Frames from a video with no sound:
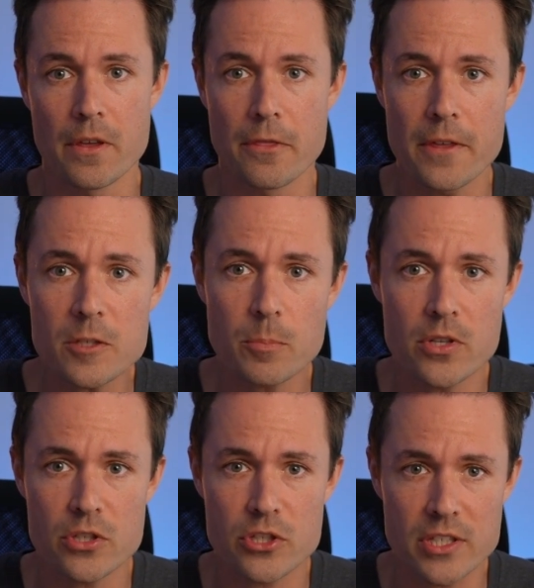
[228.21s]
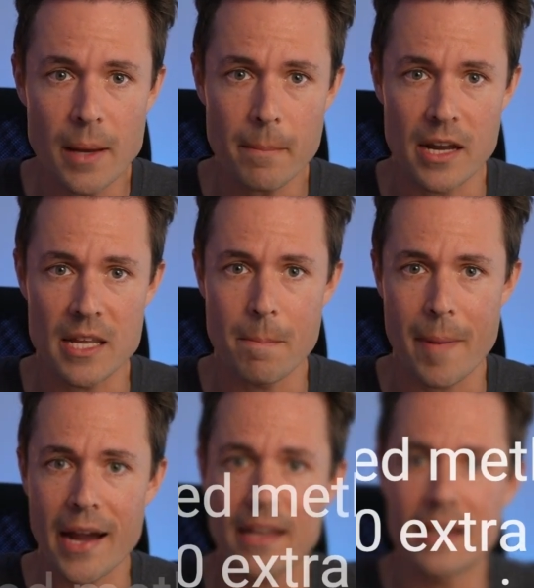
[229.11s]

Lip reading: This puts some money back in